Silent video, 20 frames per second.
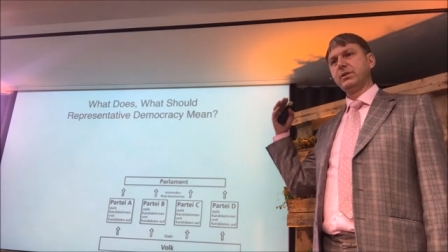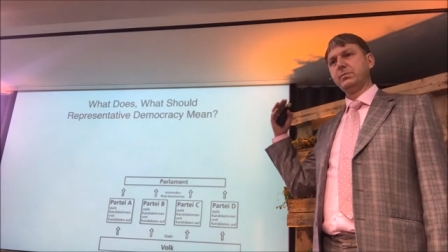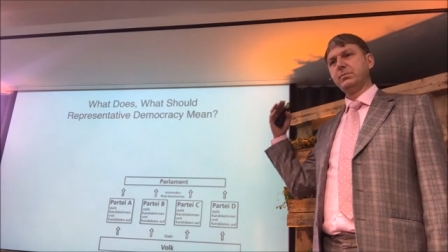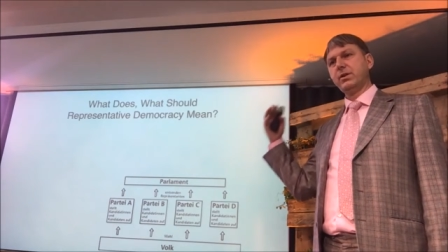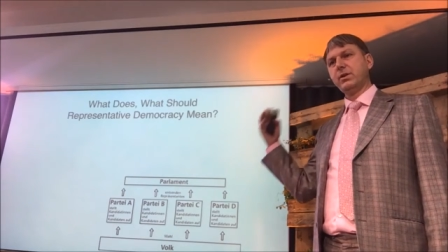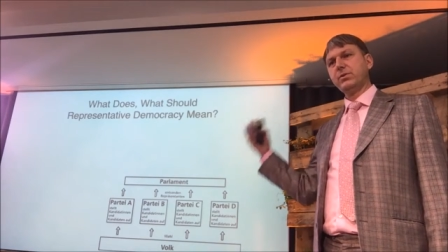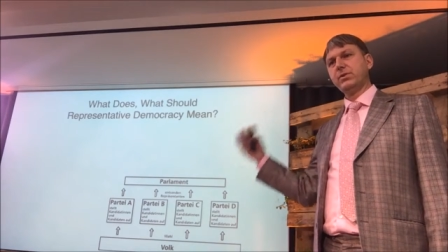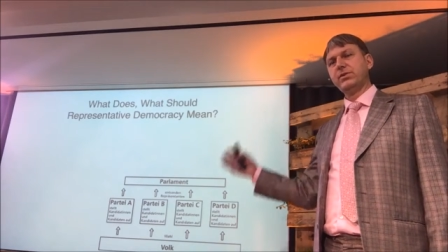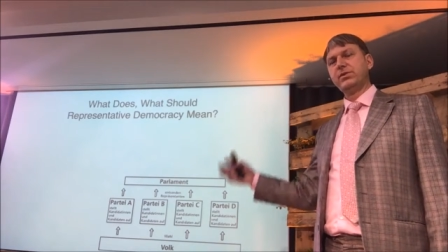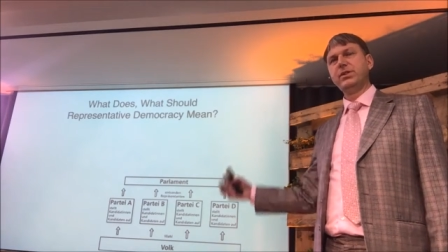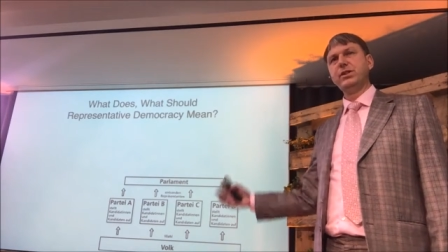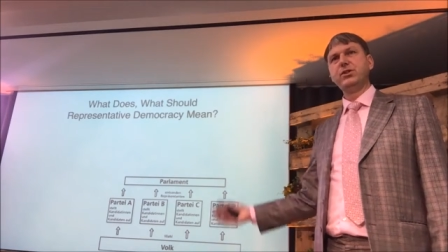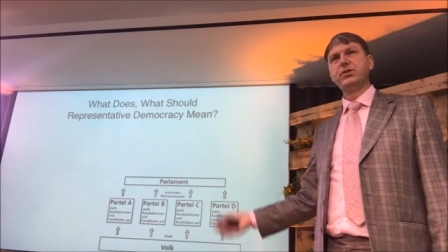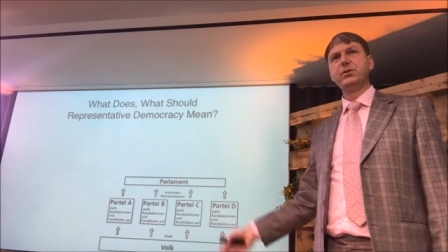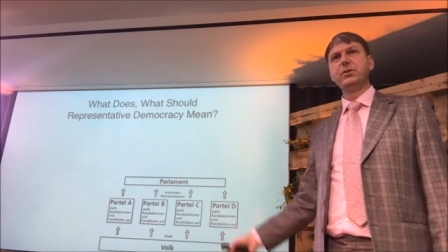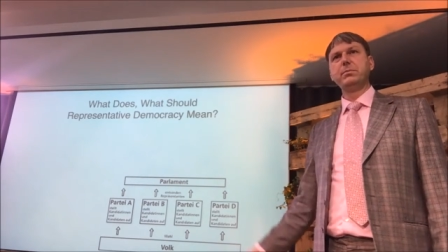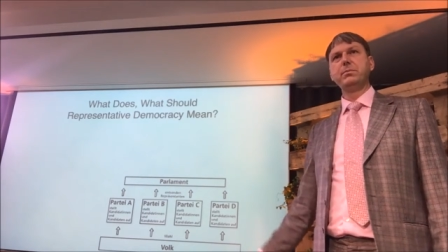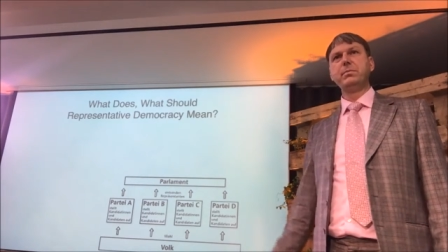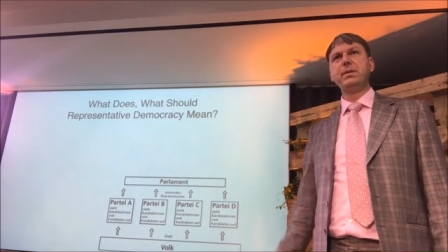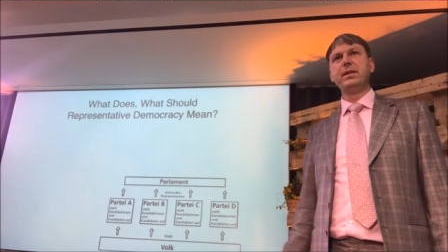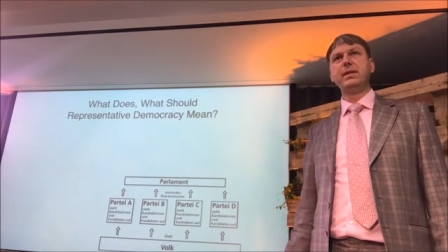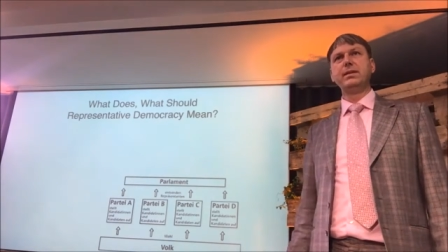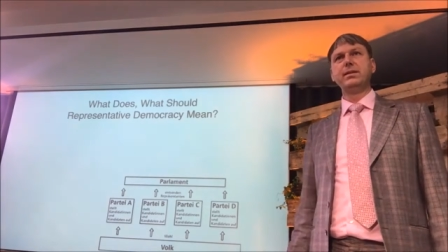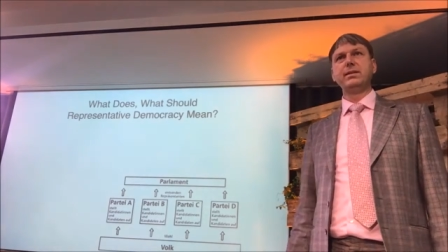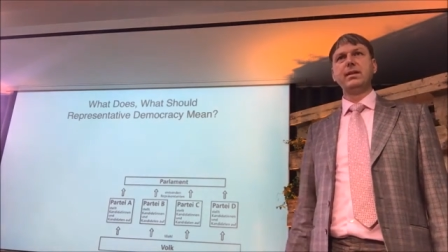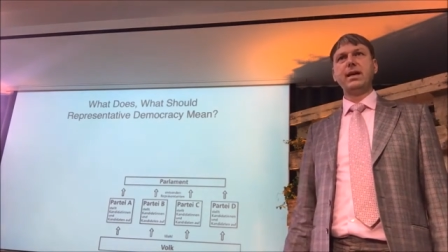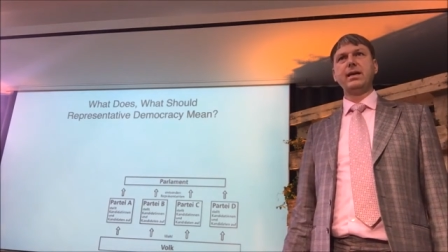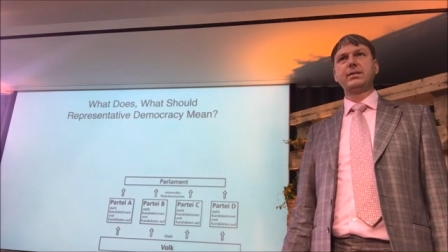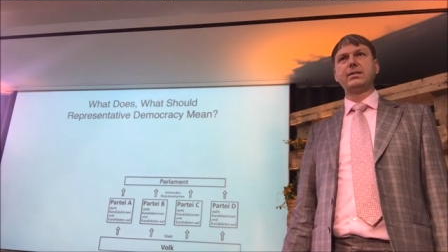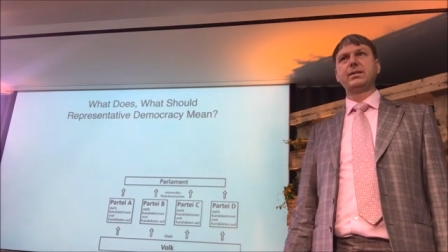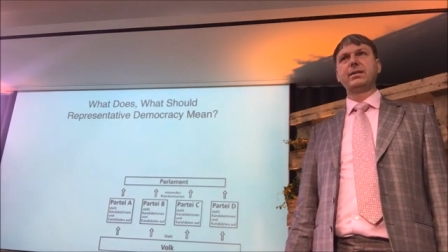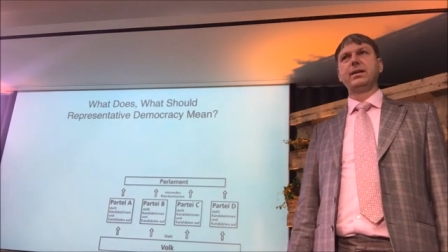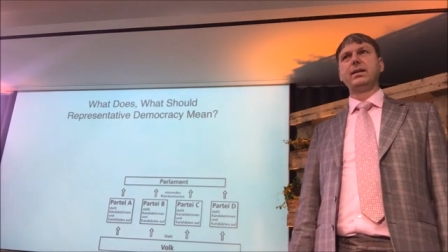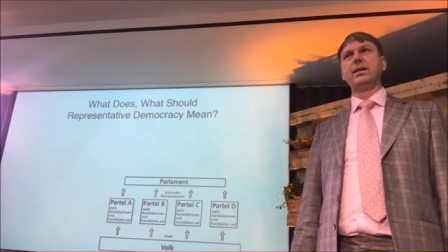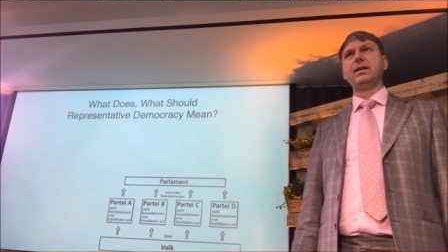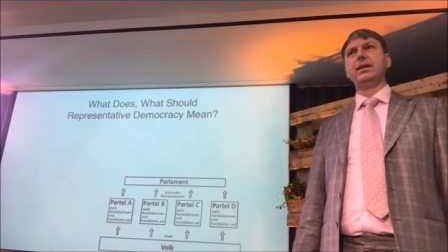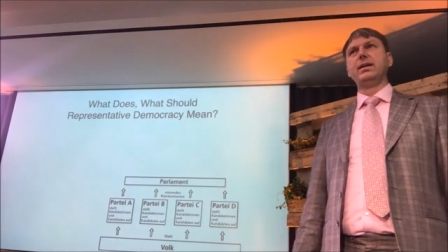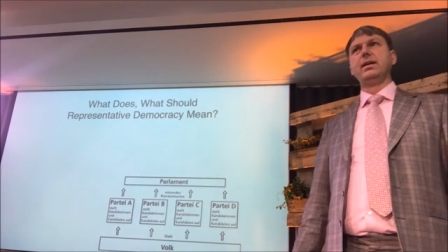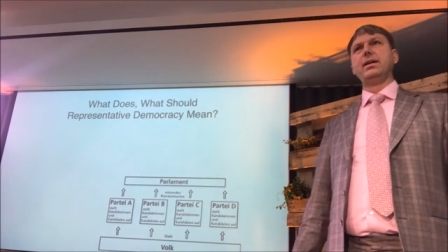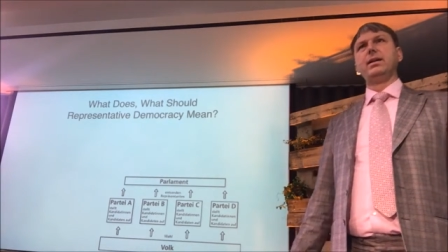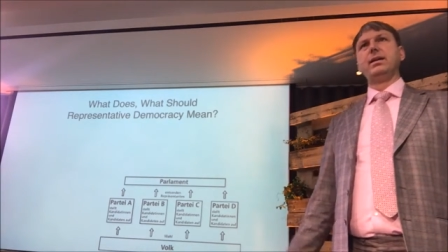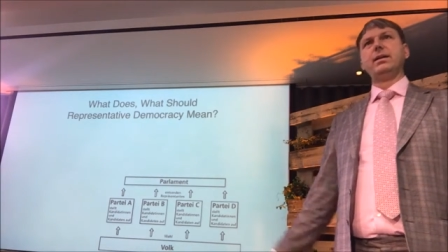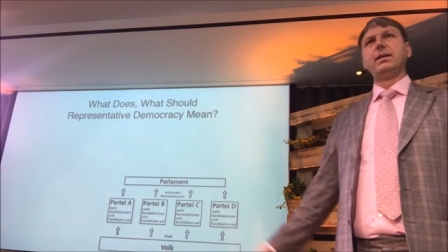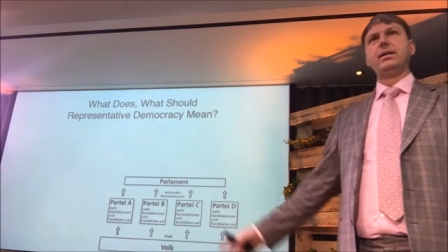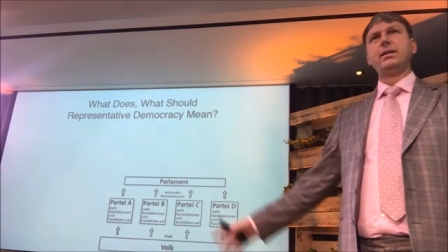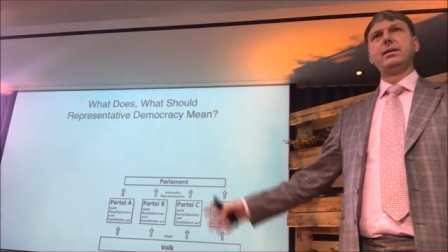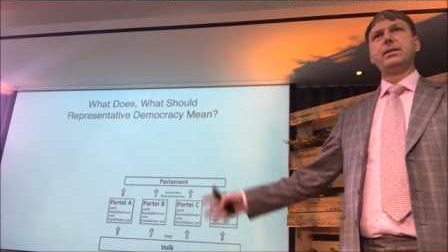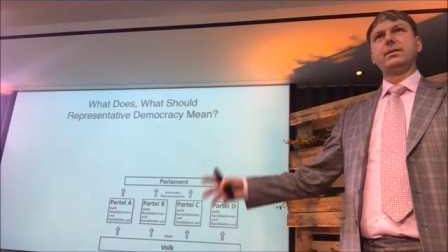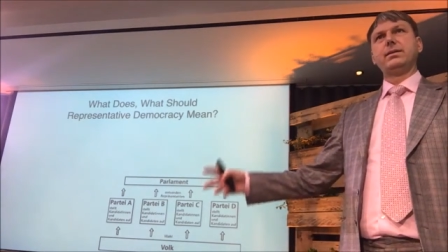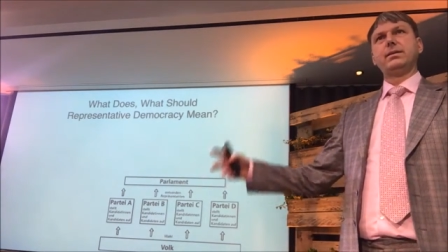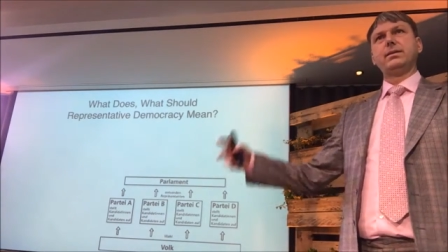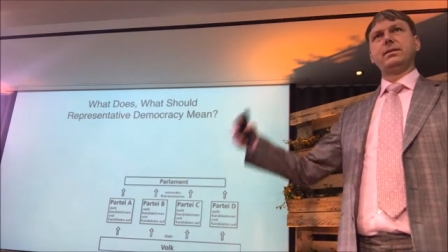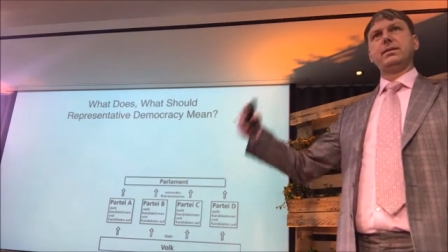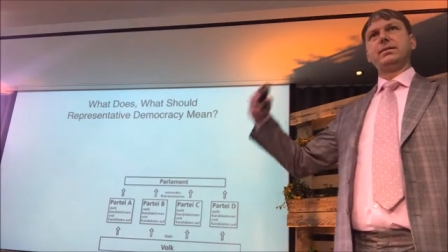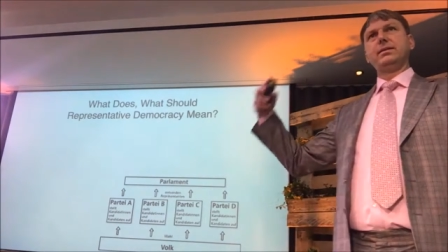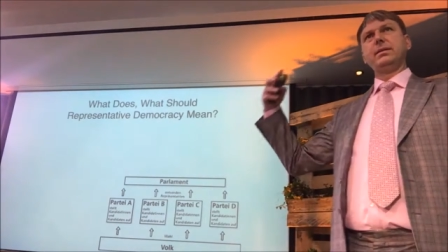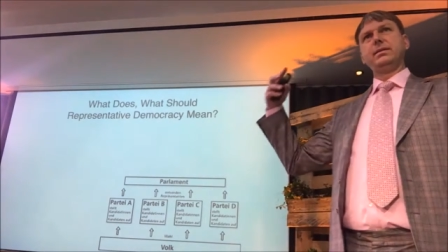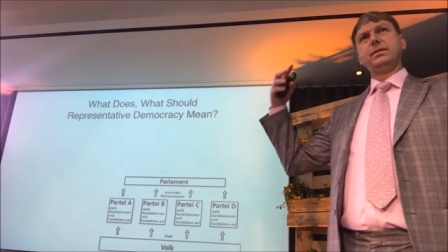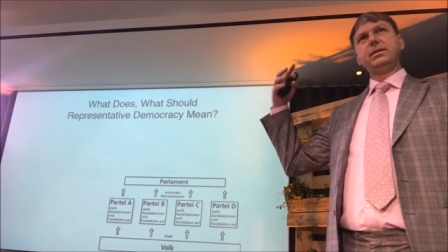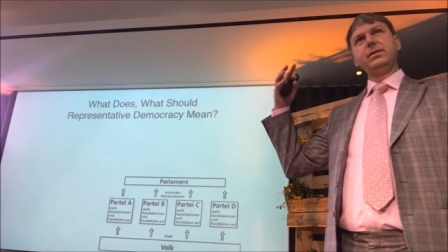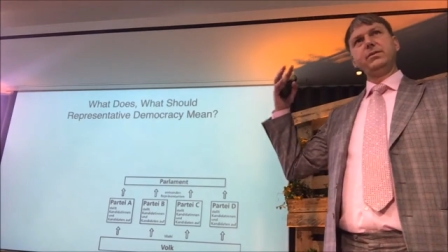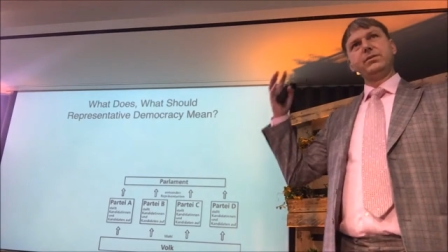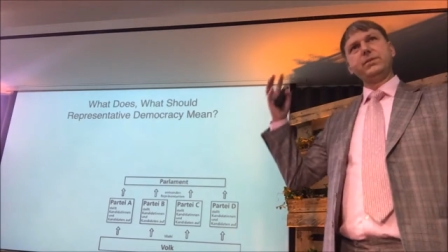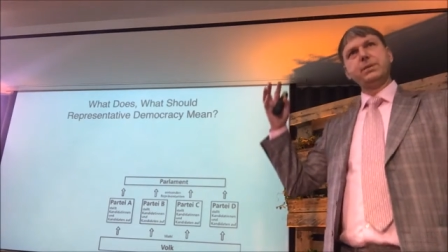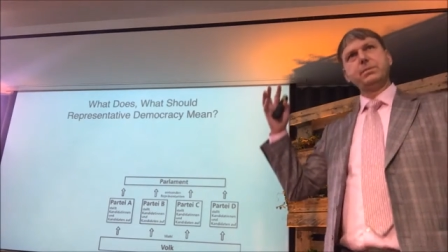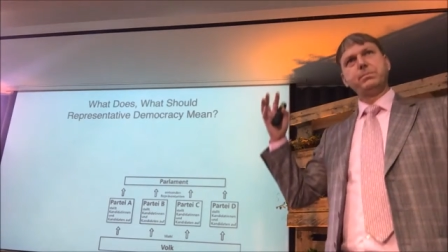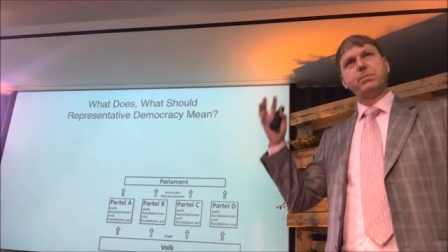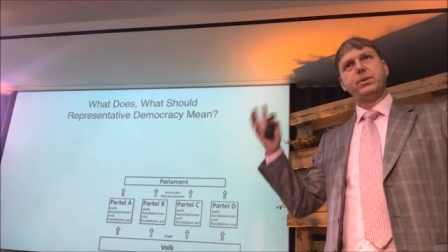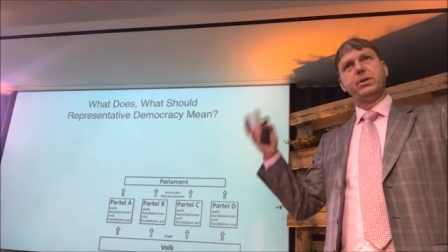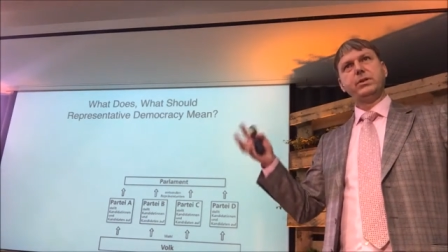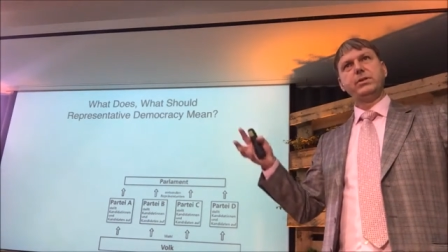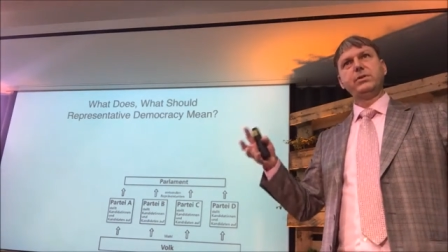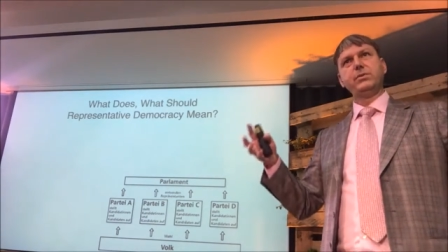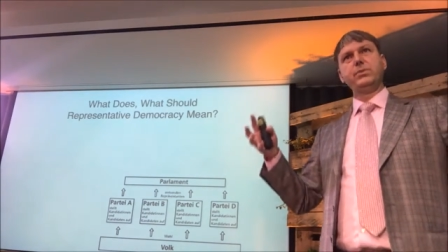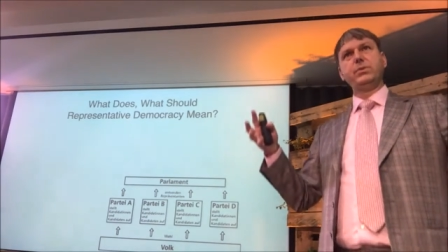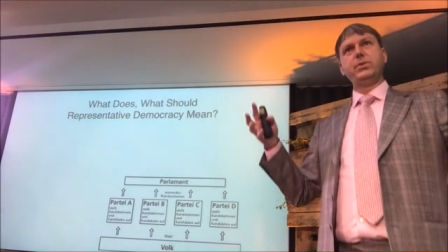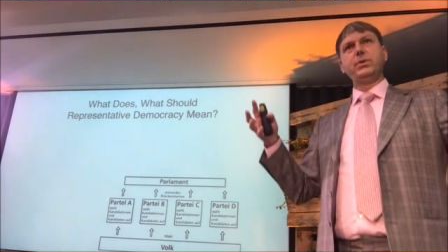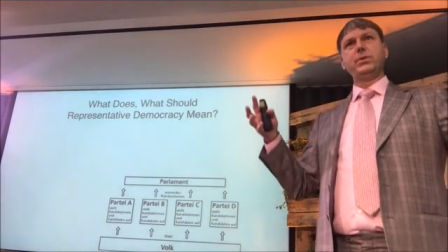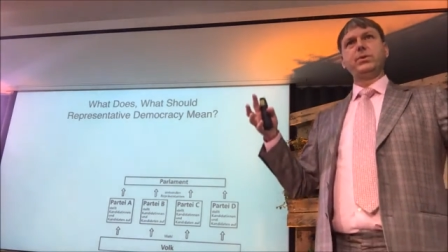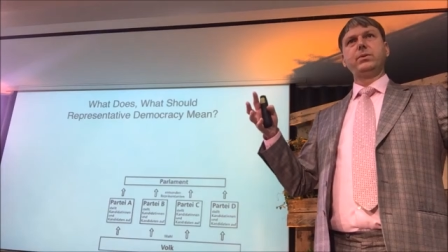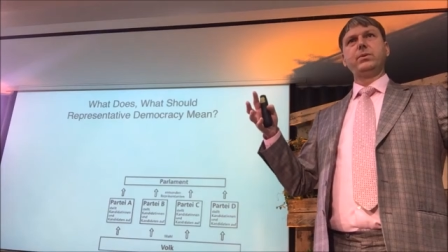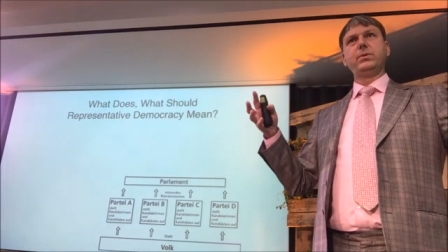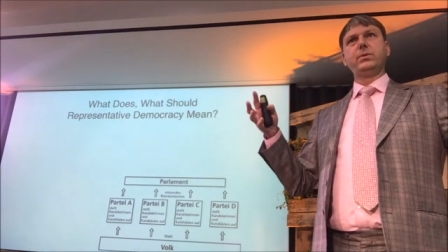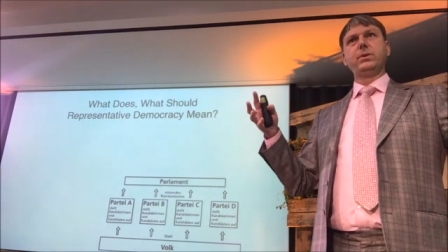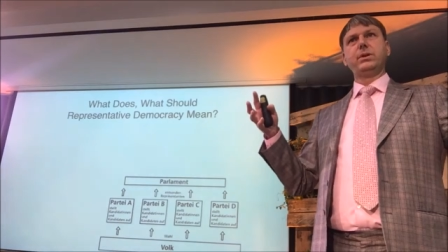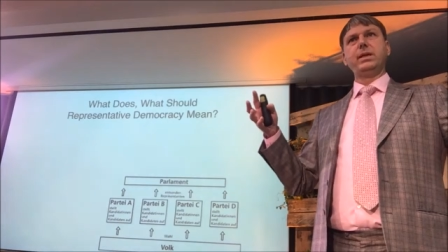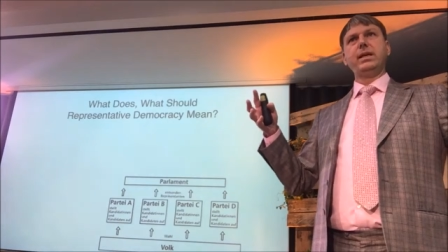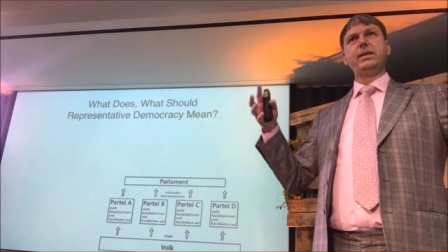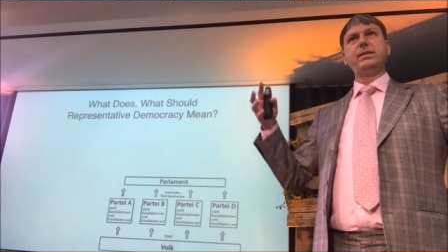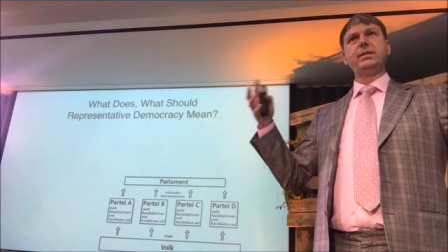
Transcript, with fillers: democracy should mean that the different points of view